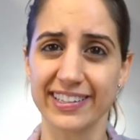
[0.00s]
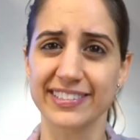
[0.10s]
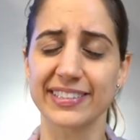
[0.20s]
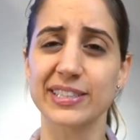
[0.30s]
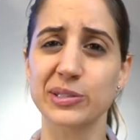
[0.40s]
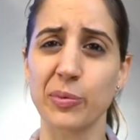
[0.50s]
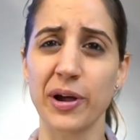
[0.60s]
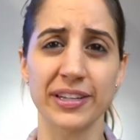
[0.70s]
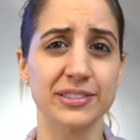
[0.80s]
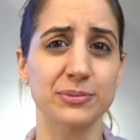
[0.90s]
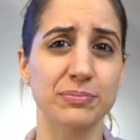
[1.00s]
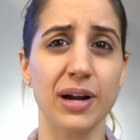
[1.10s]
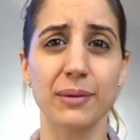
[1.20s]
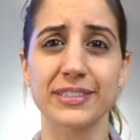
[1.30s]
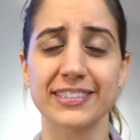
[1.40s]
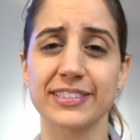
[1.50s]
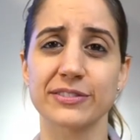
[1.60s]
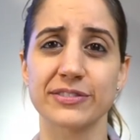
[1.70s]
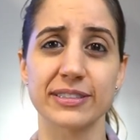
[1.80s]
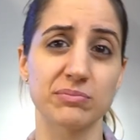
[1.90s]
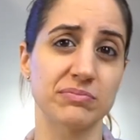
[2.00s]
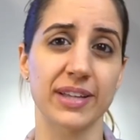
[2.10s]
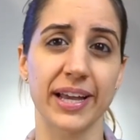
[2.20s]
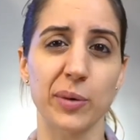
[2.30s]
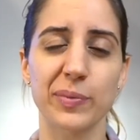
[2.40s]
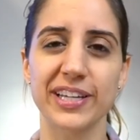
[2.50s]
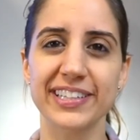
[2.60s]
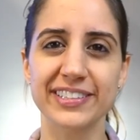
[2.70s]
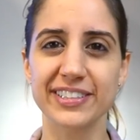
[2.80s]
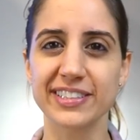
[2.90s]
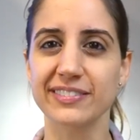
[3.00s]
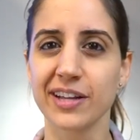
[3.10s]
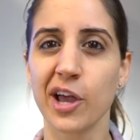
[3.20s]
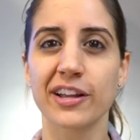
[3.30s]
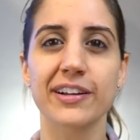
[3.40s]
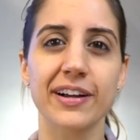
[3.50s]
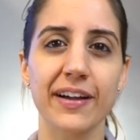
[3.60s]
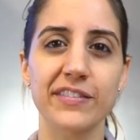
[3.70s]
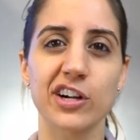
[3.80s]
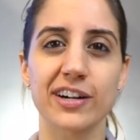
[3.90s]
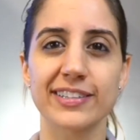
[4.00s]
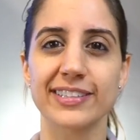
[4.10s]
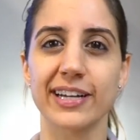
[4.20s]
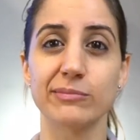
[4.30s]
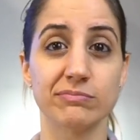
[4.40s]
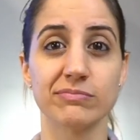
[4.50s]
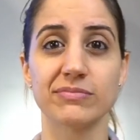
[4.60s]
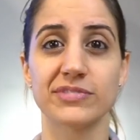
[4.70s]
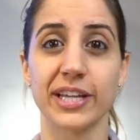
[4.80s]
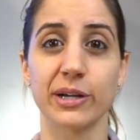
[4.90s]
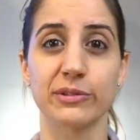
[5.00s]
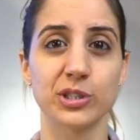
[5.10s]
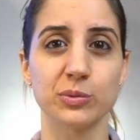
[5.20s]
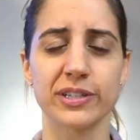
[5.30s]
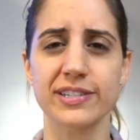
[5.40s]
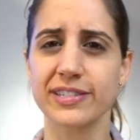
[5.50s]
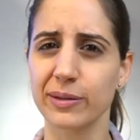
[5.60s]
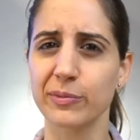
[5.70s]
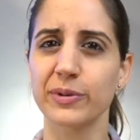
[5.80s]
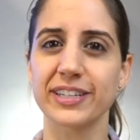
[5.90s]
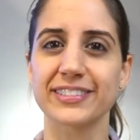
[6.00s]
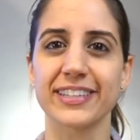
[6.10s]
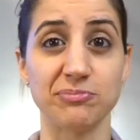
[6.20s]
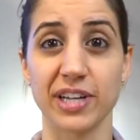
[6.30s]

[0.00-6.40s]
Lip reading: because at this point you'll probably still feel like a beginner and you're having a hard time saying what you want to say, but wait a second.